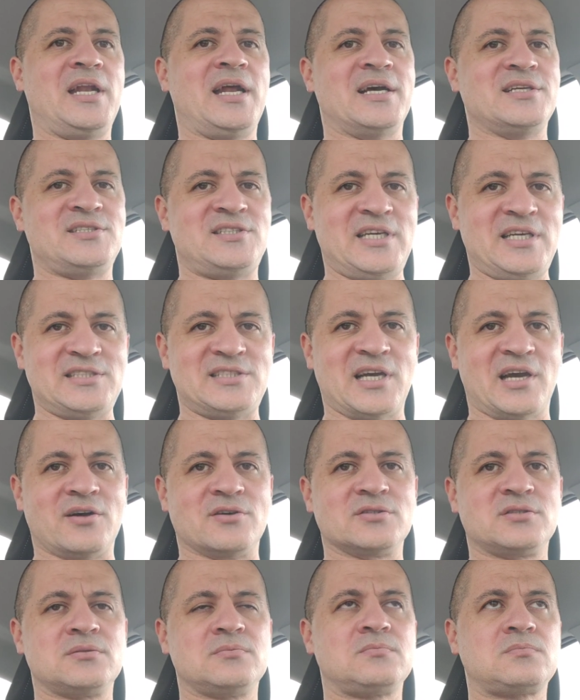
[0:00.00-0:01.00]
it has
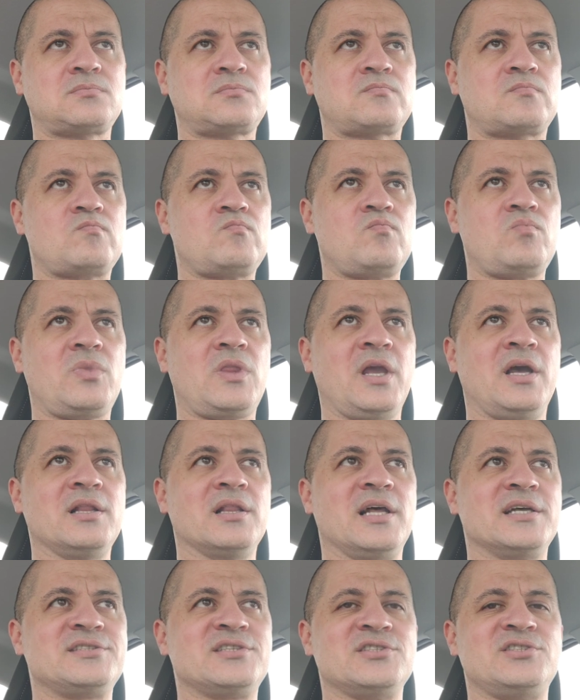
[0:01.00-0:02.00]
details.
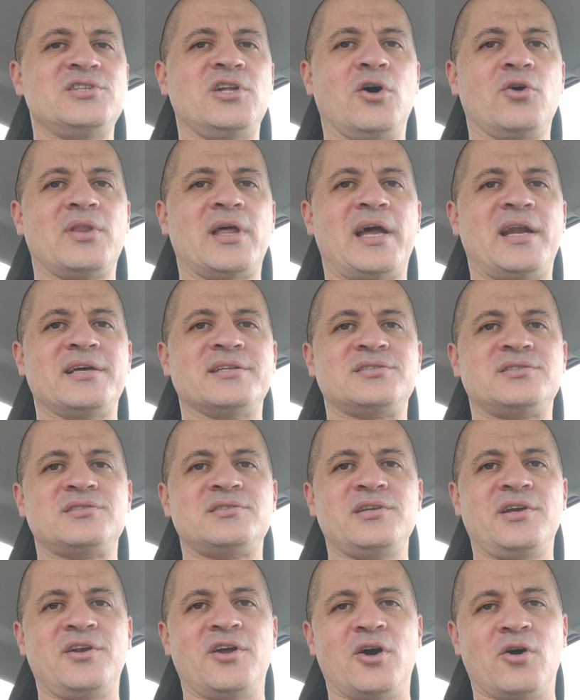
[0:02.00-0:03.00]
It lets us know that
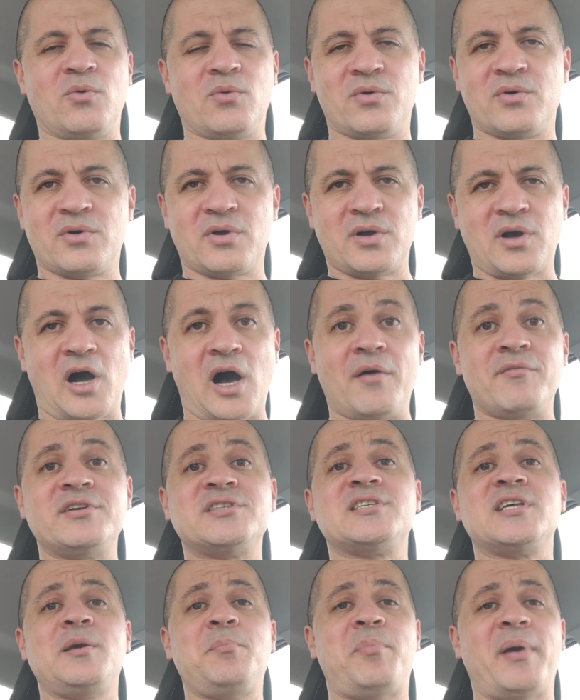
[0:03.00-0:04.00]
it's, you know,
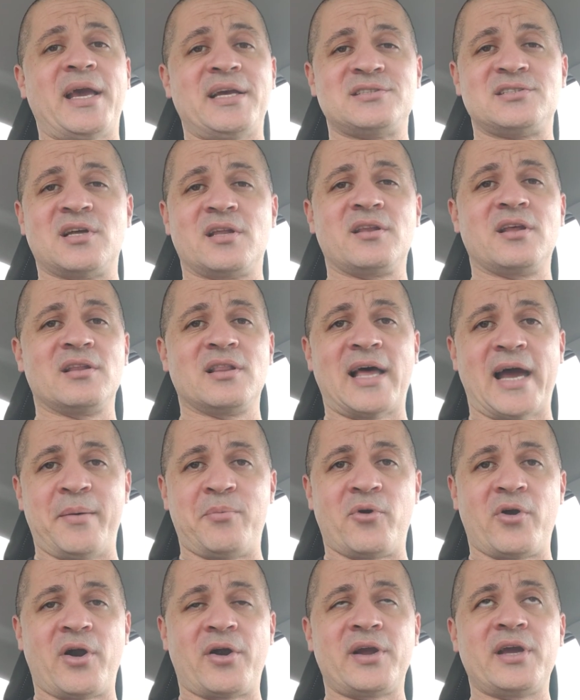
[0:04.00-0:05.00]
obviously based on the
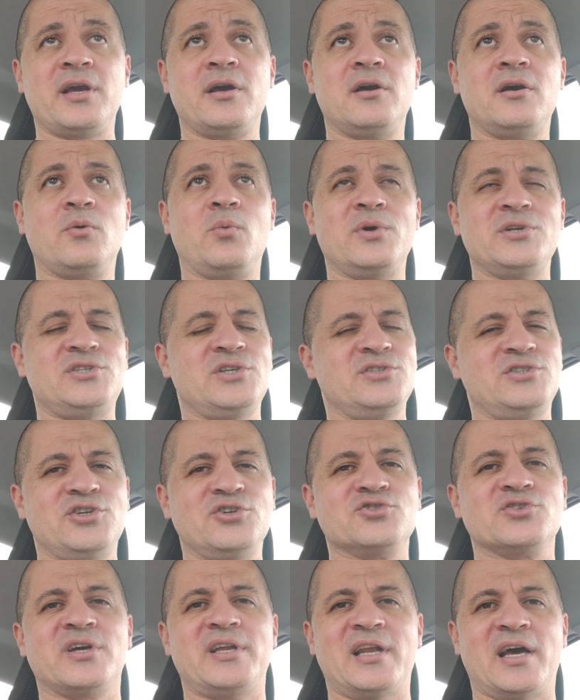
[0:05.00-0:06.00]
library, which
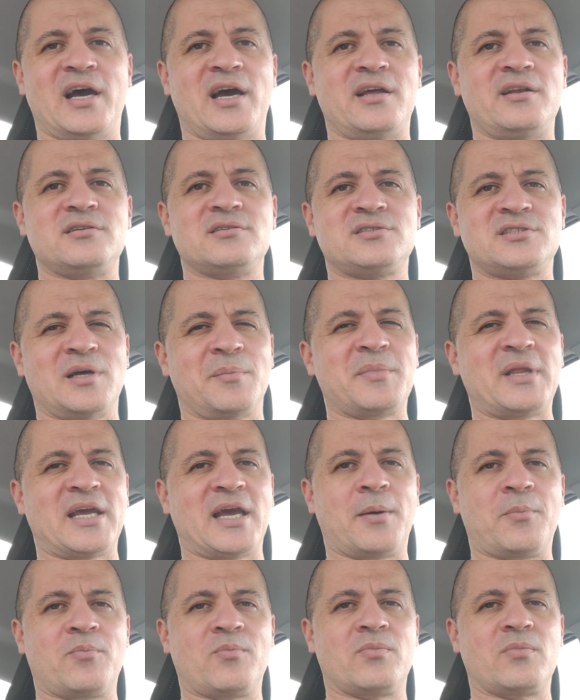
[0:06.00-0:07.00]
is usually not
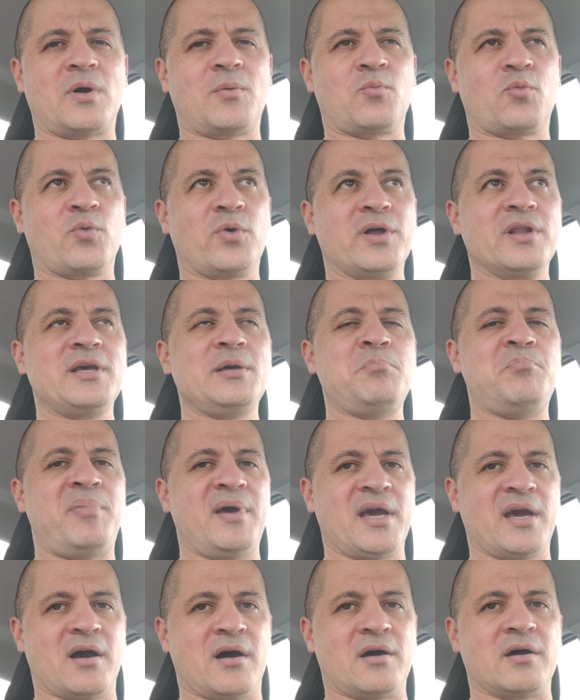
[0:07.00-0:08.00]
something I'm I'm really
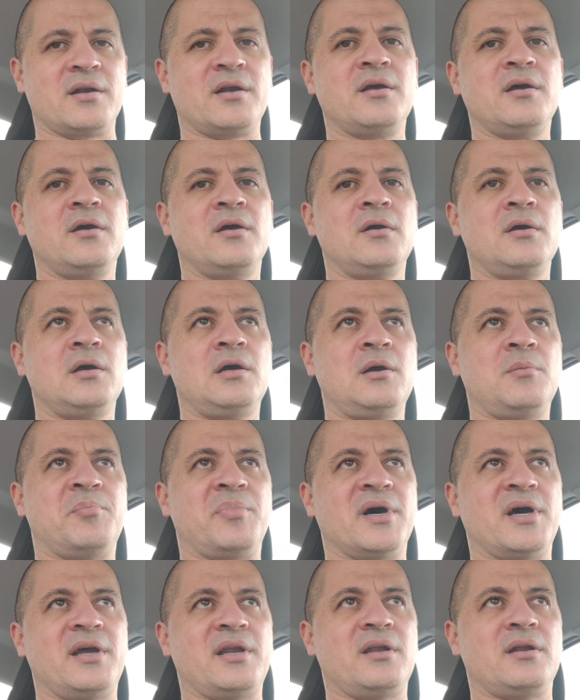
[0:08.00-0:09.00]
big on,
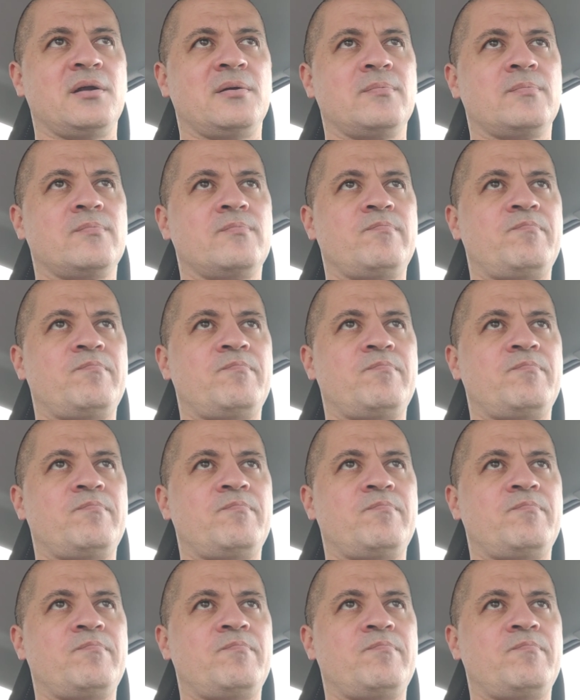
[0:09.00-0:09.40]
but